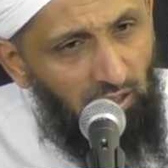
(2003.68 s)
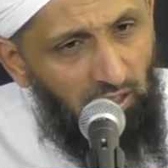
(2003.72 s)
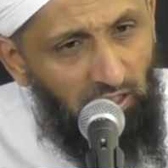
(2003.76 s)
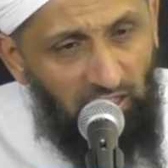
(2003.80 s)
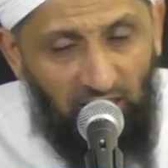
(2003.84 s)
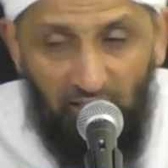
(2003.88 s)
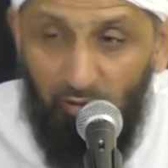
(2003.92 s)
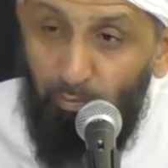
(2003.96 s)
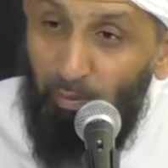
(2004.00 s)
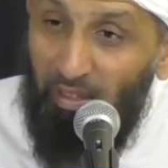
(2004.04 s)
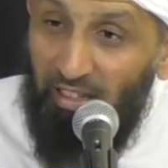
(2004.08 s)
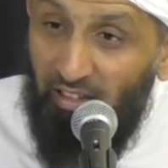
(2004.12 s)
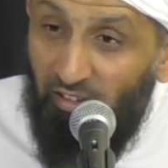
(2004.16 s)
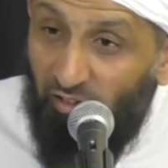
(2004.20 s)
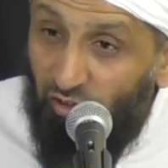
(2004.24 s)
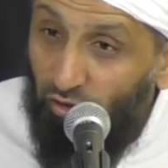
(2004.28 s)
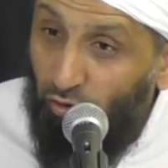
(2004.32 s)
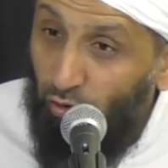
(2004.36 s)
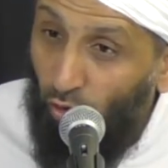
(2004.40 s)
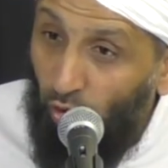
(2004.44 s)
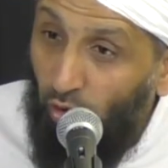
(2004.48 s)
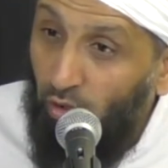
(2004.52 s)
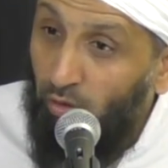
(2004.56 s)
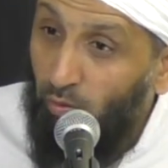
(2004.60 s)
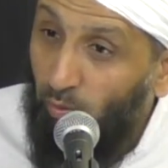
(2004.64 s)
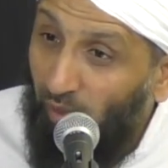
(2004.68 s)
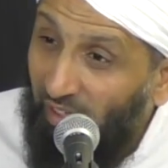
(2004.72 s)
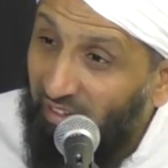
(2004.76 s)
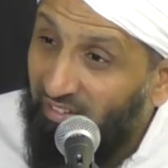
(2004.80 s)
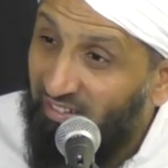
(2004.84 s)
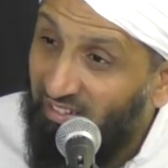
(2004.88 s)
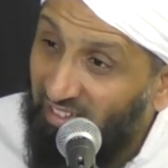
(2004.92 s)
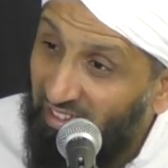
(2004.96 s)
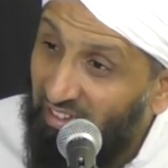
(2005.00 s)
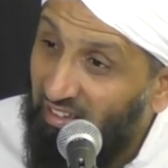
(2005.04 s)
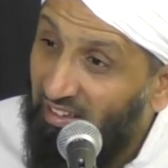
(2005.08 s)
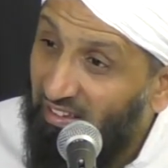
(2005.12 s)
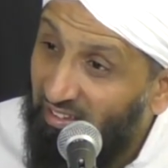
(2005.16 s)
He's being stoned
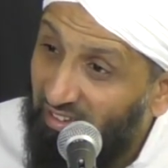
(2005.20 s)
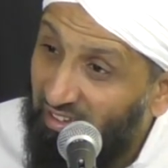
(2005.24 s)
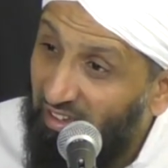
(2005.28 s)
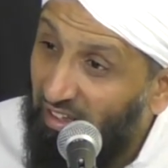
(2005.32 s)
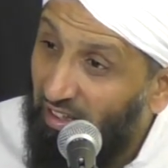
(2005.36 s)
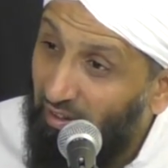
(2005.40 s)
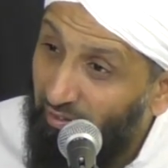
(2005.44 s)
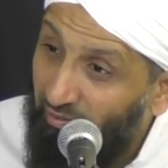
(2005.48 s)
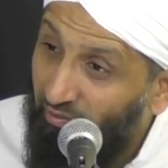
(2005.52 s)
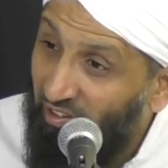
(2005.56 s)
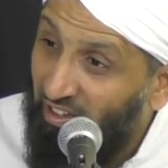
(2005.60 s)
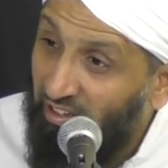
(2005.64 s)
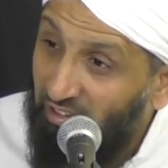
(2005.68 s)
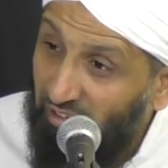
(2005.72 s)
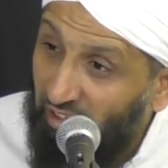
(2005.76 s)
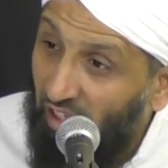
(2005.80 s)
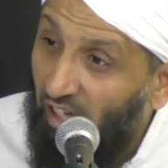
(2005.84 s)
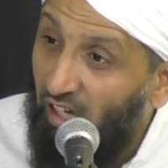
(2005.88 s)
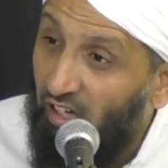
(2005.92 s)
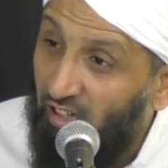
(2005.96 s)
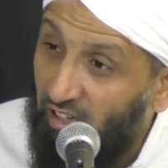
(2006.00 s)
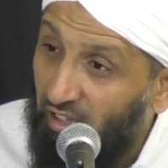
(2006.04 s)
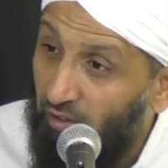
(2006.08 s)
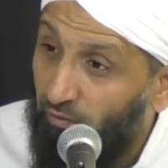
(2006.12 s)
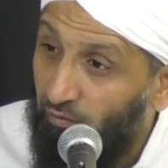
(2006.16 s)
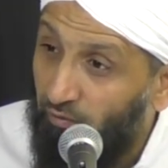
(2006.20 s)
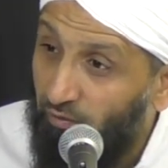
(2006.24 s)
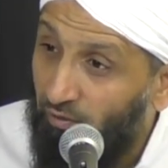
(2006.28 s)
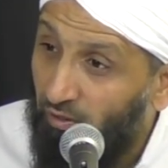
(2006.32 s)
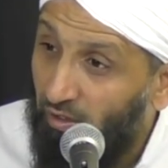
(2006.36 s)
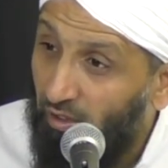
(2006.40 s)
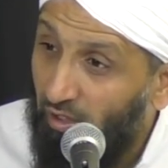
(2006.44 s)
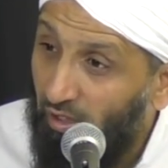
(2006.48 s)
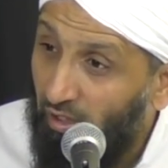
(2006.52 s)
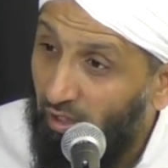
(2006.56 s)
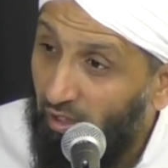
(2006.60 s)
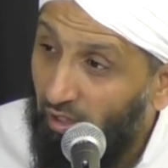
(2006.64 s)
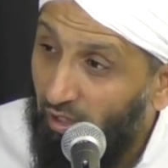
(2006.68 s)
whilst he is leaving Taif.
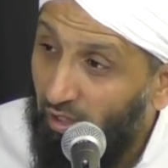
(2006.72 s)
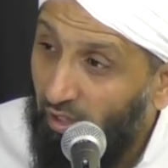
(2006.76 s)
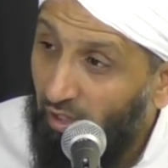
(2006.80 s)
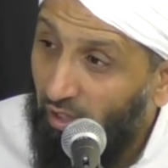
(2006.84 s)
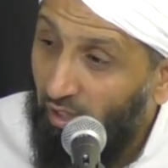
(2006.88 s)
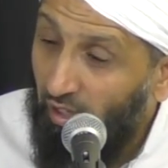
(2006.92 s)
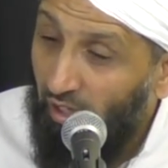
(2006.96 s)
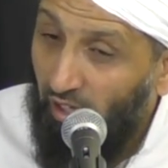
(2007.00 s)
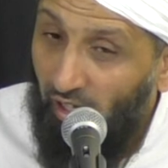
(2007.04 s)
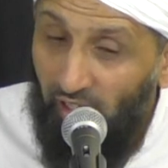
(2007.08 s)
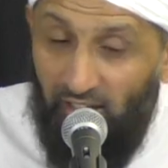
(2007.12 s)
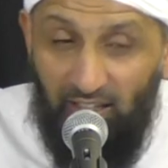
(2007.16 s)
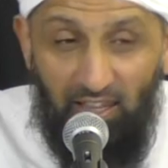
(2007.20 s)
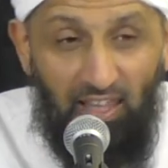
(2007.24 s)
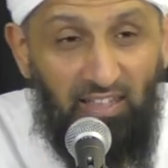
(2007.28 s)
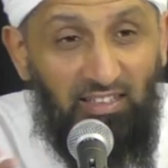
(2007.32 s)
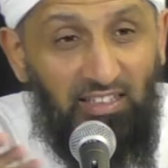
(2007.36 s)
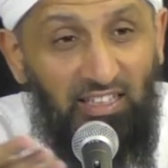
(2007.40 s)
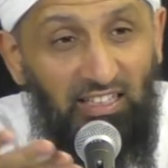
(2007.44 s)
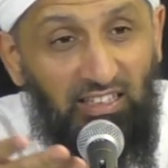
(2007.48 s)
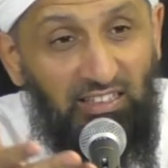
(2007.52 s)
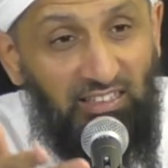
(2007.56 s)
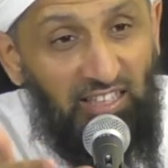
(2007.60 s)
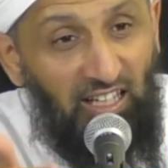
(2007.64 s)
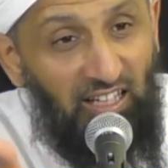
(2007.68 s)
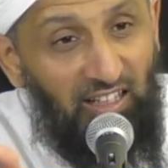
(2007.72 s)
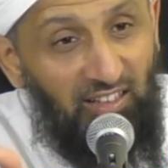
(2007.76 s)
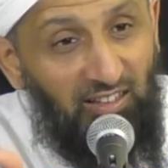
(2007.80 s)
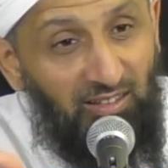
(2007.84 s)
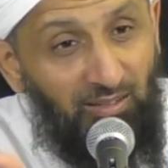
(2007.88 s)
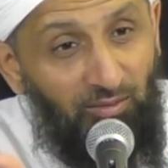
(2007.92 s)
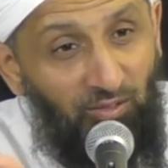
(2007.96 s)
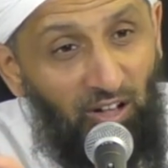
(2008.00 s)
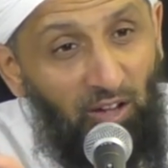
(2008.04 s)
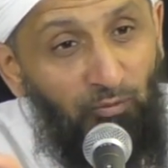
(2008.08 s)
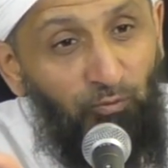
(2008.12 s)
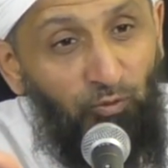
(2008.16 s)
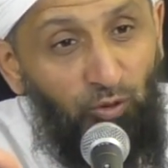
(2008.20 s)
And then he takes
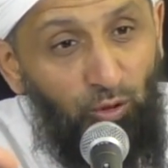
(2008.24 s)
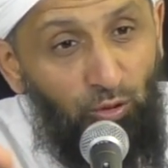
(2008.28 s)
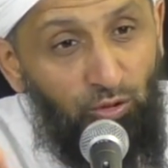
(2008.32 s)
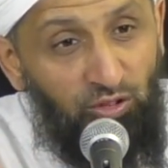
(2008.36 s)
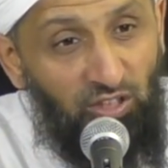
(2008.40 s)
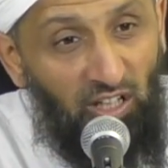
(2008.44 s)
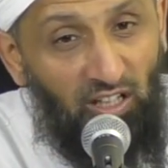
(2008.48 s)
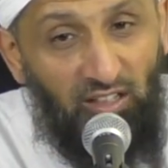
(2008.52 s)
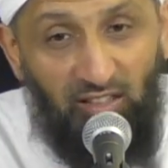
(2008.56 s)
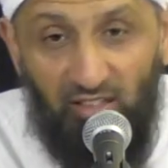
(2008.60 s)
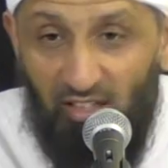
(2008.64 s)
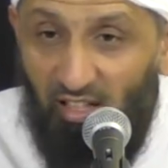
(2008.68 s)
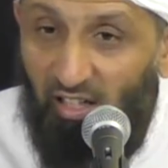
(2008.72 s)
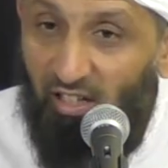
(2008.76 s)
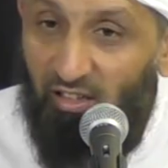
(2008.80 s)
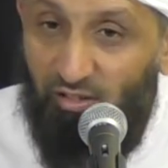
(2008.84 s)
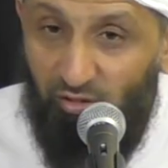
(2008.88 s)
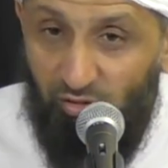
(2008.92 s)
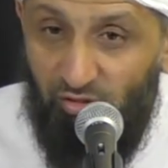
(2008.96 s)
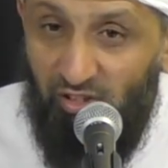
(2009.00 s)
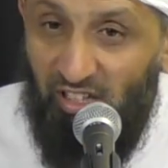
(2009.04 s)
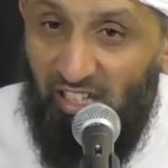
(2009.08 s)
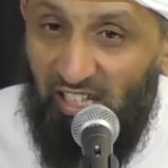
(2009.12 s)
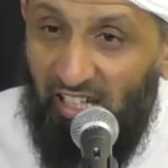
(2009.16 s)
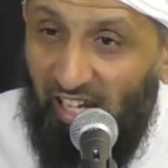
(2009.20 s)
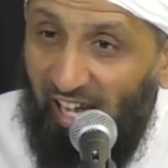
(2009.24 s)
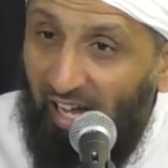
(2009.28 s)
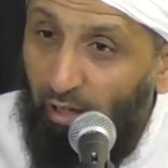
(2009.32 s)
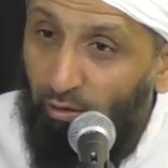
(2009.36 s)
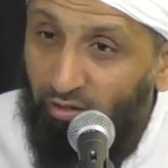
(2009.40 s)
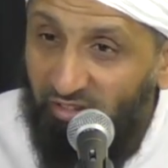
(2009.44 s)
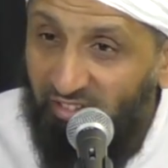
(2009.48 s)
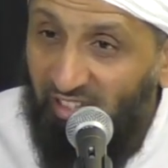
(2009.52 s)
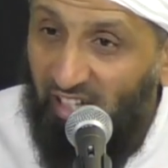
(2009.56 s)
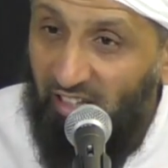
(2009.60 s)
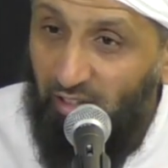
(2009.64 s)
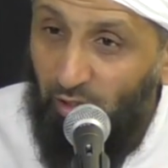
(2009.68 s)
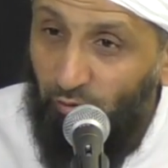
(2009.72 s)
refuge under a tree
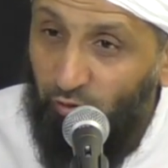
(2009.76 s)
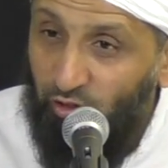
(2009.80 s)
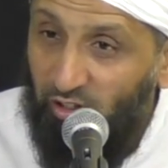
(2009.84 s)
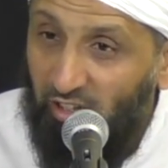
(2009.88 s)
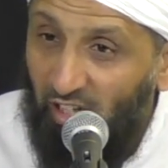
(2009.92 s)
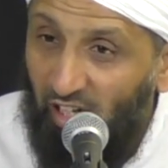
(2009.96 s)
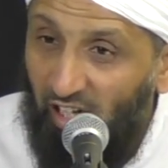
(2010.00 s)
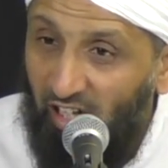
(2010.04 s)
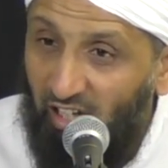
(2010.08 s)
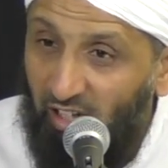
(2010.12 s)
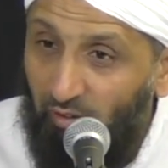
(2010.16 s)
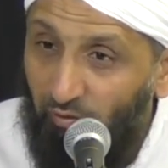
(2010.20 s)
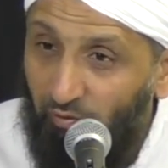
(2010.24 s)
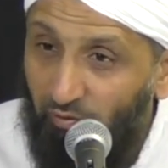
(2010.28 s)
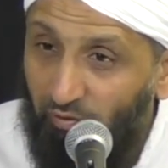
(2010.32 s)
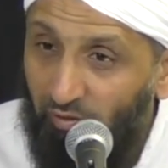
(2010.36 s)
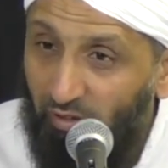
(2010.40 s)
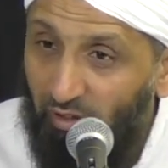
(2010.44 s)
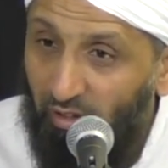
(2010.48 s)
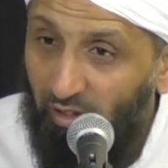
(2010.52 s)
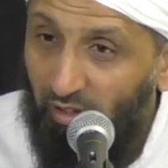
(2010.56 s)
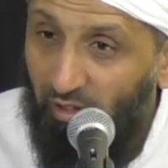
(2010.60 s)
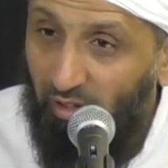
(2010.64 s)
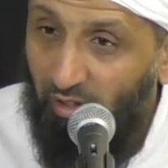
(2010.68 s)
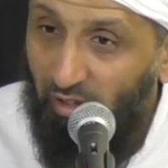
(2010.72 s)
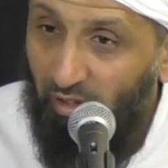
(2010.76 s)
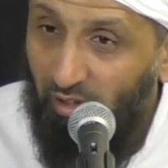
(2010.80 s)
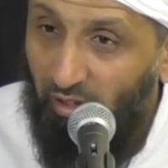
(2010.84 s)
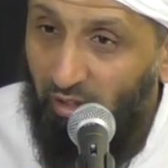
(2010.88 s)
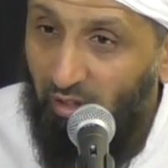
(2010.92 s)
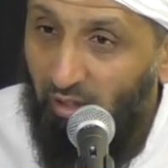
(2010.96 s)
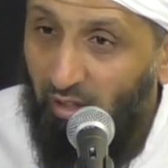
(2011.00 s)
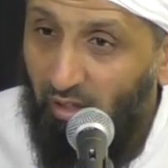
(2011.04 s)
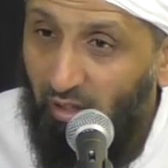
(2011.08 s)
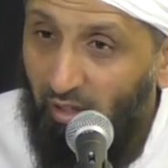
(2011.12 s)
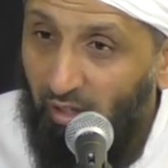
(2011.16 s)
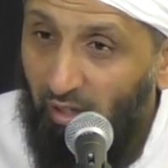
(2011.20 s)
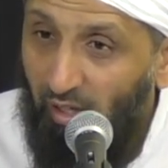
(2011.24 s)
outside of Taif.
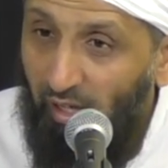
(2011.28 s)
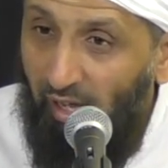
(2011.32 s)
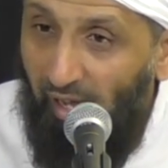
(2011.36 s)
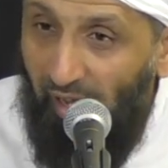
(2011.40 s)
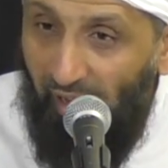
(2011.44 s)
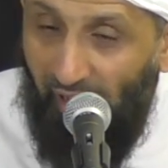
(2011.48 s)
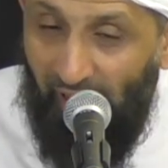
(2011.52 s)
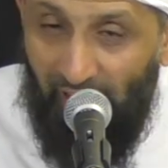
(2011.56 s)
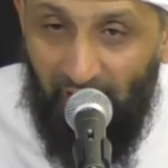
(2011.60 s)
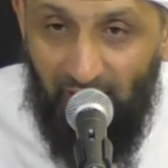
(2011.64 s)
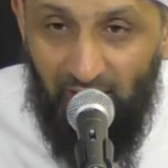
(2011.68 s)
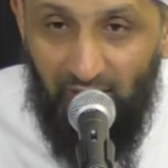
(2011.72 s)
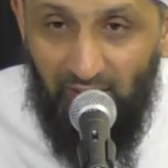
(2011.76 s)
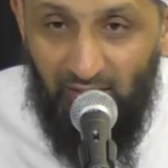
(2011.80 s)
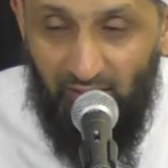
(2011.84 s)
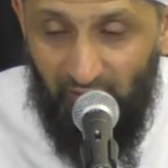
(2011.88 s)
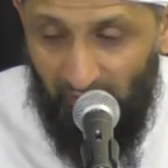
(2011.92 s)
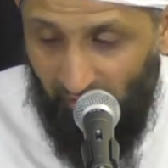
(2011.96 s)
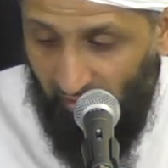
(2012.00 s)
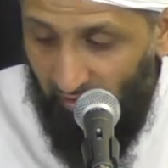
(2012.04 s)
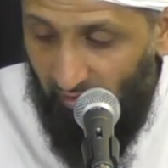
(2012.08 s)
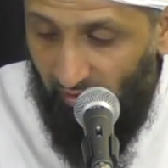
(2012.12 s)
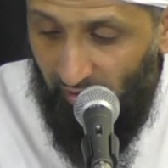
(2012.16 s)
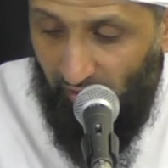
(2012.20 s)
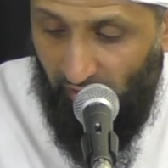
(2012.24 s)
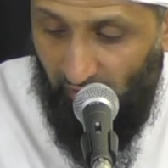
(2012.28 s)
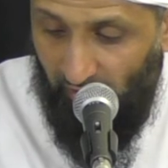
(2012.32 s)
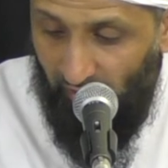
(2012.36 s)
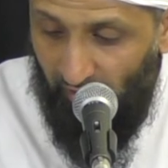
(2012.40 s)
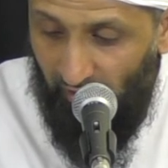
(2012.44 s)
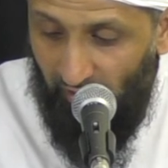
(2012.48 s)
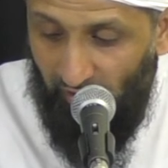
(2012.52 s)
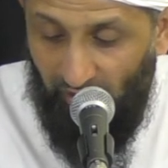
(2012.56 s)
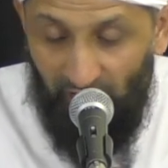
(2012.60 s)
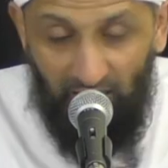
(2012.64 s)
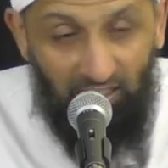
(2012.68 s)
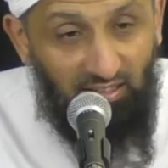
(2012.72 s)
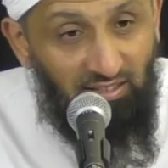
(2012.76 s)
And
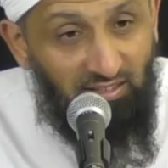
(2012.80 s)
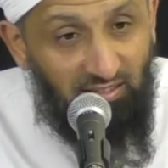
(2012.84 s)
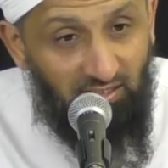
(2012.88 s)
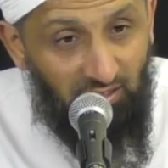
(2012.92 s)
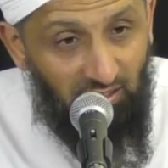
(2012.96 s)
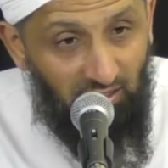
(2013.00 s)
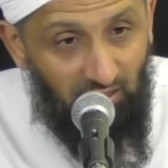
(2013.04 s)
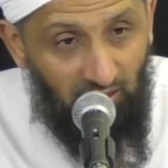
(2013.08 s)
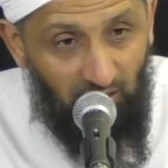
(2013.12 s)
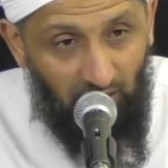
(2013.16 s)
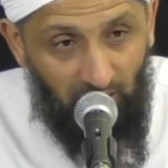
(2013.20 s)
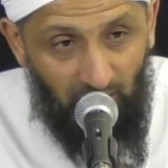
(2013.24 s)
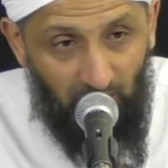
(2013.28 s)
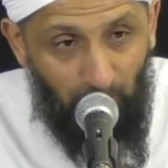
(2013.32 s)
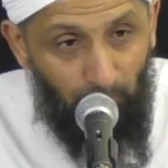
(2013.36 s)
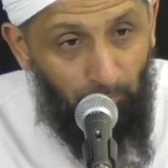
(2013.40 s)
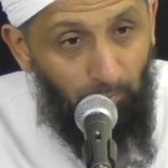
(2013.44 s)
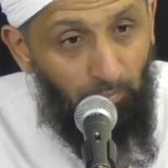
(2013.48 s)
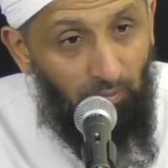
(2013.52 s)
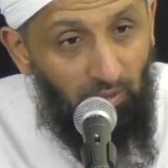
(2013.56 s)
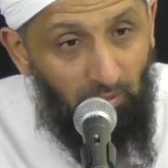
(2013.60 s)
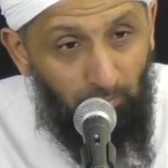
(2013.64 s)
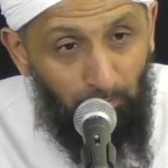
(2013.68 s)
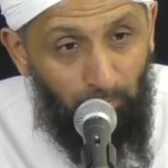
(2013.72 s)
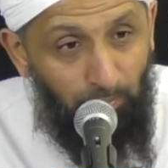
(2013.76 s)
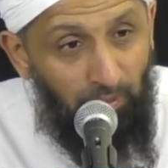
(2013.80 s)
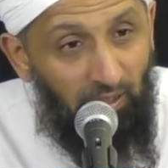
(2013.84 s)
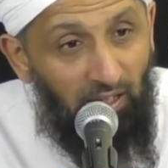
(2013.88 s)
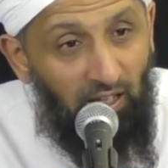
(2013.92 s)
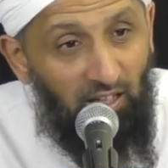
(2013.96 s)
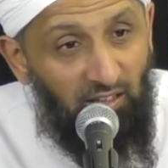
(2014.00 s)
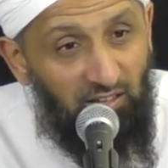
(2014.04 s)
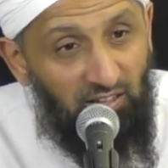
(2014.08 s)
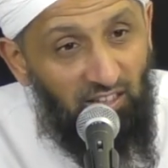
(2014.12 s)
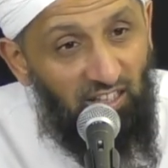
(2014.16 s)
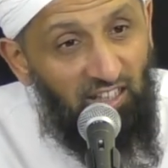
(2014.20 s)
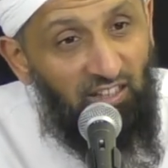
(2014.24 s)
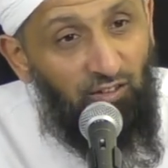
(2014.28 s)
his
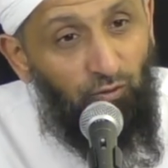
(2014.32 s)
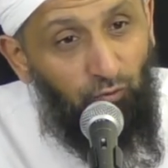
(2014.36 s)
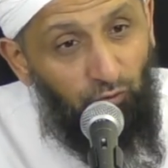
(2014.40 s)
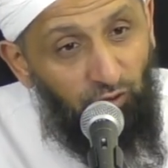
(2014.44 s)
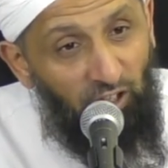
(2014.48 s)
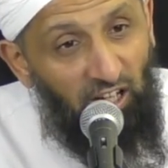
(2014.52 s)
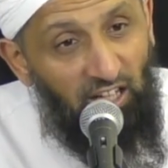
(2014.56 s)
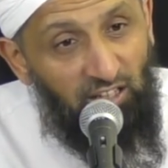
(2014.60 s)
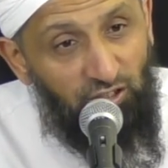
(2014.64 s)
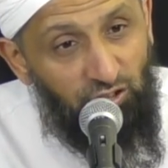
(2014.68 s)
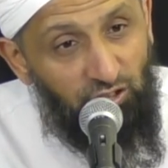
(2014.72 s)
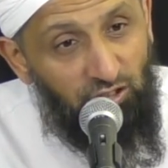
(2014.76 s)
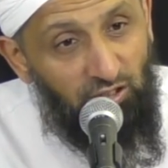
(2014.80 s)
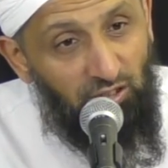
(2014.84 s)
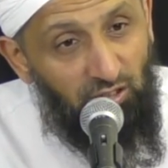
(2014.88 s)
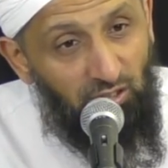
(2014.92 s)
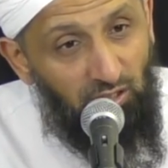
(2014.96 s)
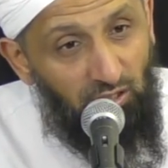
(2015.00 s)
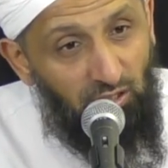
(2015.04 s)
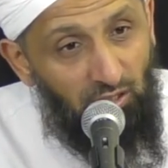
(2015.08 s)
blood is fresh.